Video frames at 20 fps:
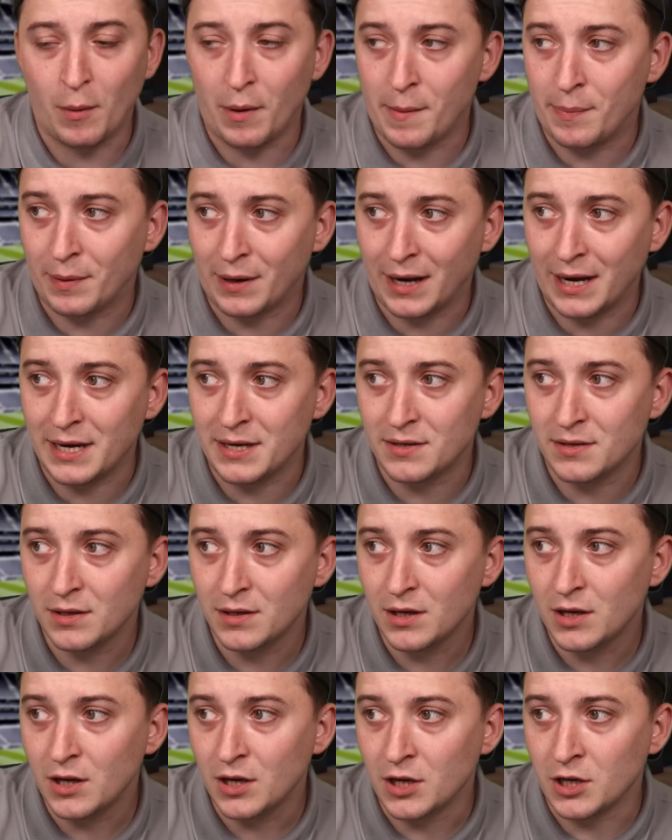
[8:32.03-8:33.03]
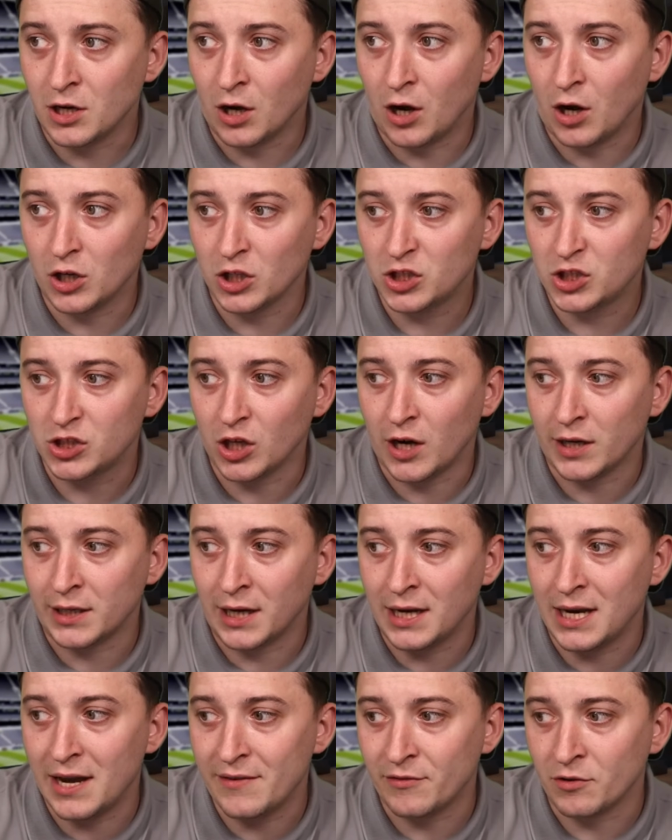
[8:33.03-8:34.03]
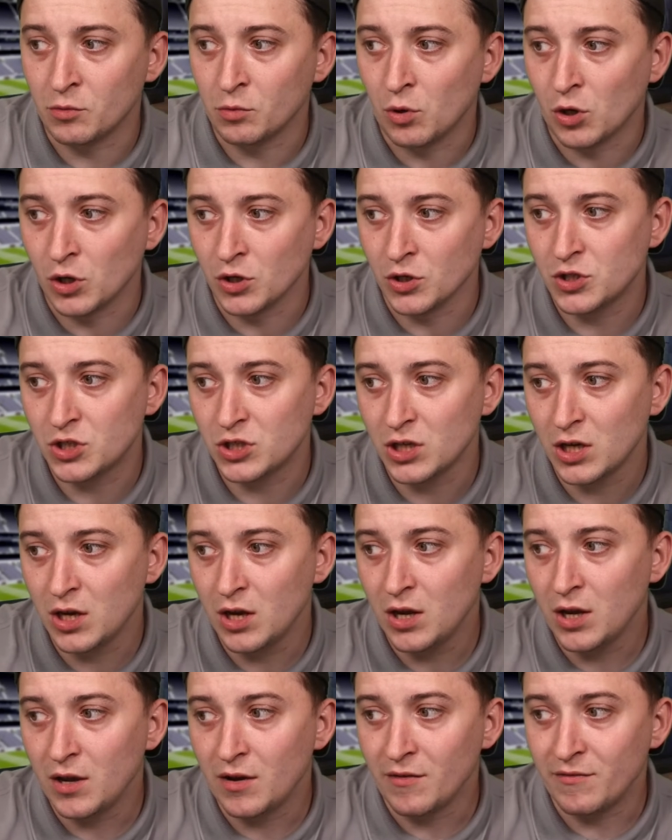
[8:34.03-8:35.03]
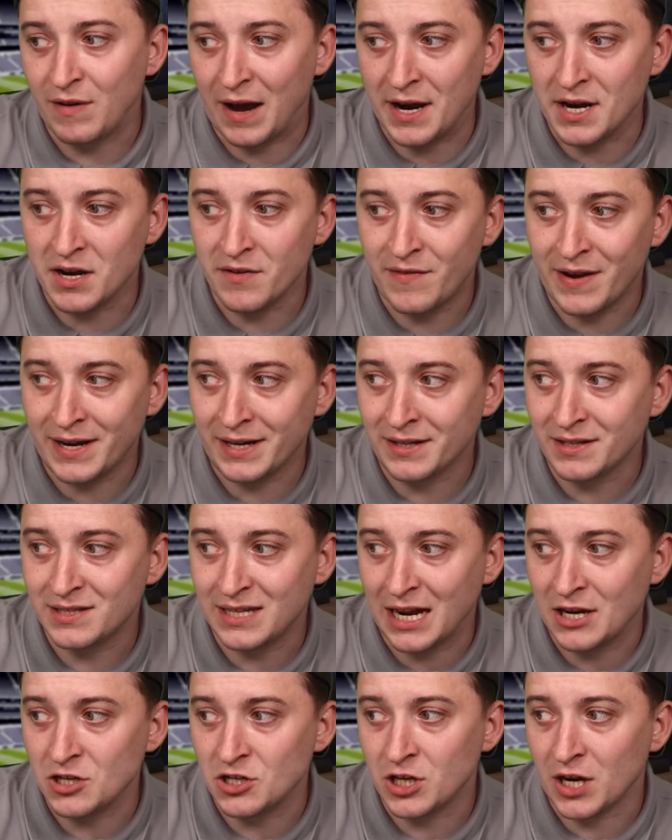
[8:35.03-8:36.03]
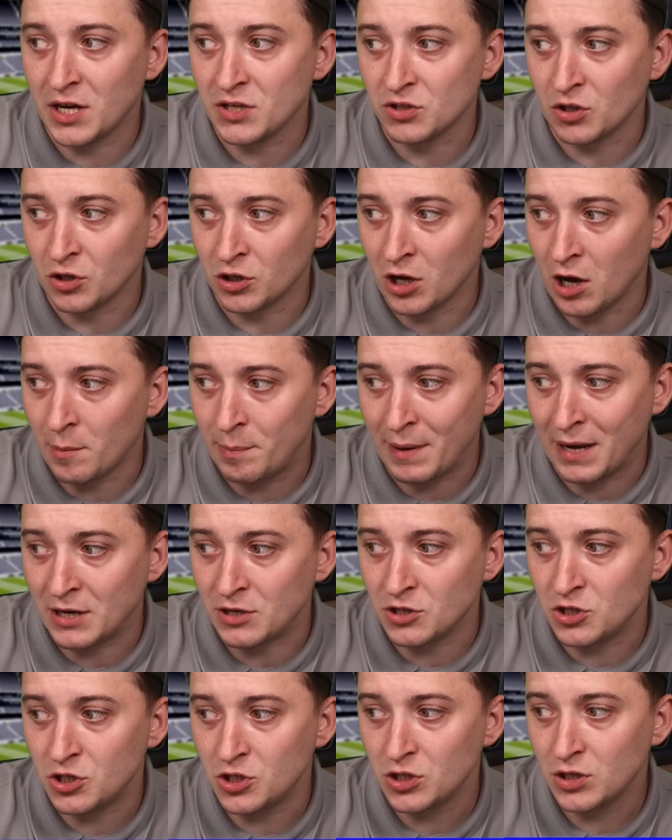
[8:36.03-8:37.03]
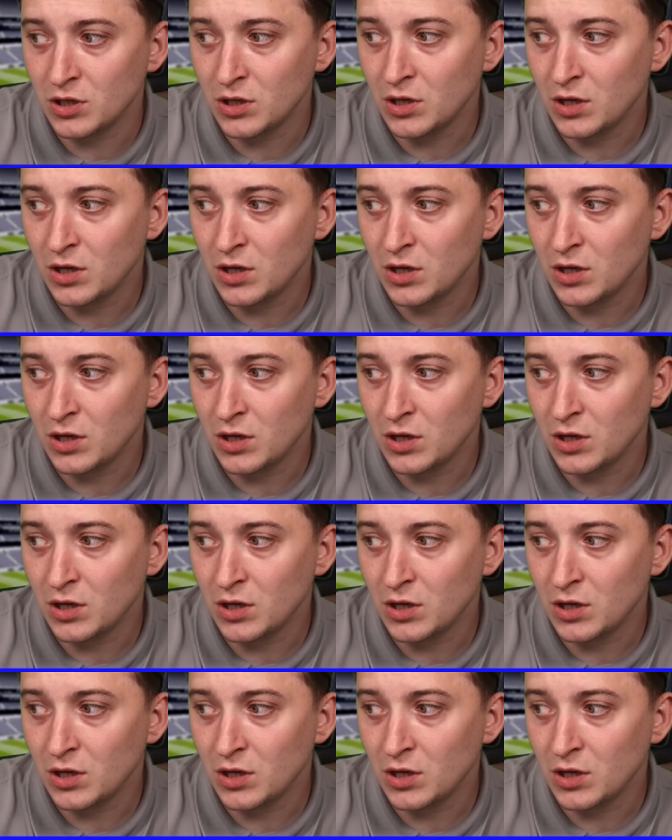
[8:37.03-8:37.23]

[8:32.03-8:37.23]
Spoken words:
played, you know, our starting 11 was Van de Ven and Sanchez on our bench.